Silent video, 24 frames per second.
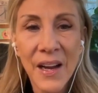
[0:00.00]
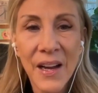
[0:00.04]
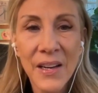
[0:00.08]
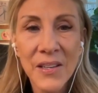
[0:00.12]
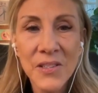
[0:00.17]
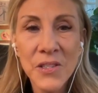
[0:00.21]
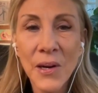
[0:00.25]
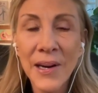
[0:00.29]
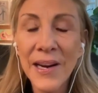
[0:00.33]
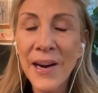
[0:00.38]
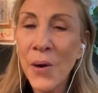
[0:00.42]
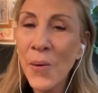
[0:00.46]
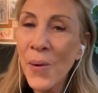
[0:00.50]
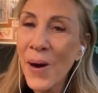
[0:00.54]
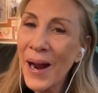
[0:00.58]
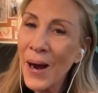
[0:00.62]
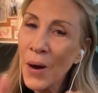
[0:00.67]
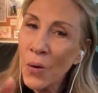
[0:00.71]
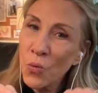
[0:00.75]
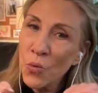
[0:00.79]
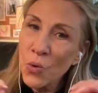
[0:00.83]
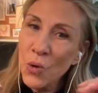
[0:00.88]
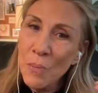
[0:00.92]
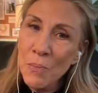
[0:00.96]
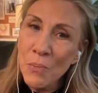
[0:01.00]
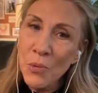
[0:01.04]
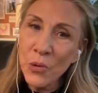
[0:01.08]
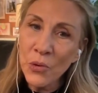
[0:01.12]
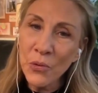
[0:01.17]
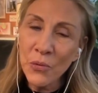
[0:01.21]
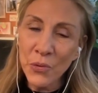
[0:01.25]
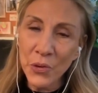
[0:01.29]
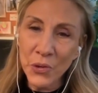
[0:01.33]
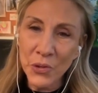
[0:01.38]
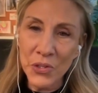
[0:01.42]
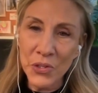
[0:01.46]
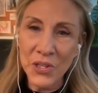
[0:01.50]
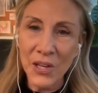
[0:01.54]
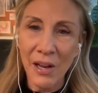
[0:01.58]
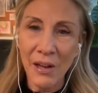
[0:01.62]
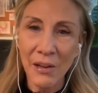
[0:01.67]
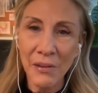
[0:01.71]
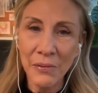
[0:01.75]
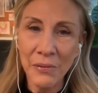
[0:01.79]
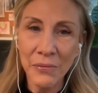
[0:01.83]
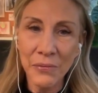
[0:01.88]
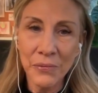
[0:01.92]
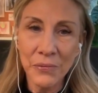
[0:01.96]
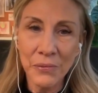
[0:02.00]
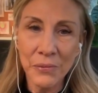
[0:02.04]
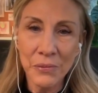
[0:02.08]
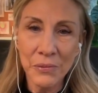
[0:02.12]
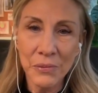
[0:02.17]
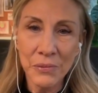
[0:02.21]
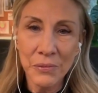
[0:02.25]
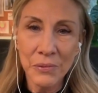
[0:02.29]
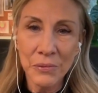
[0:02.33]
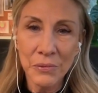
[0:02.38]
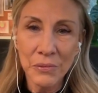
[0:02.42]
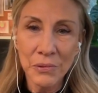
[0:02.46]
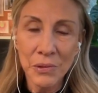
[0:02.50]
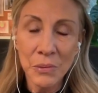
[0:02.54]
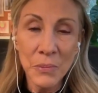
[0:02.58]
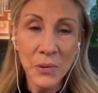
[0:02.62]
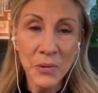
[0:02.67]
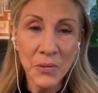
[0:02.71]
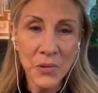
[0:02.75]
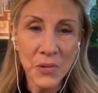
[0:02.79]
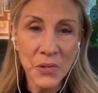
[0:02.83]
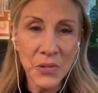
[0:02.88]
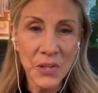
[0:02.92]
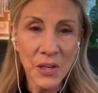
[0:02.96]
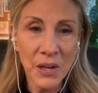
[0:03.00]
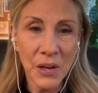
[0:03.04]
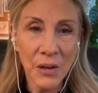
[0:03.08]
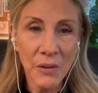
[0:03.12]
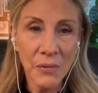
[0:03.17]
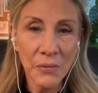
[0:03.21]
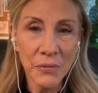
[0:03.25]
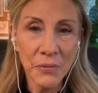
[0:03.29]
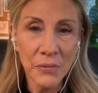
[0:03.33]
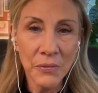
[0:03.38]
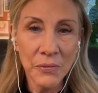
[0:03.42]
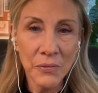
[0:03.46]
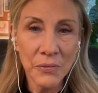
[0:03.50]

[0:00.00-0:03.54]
So I go, remove yourself. Remove yourself.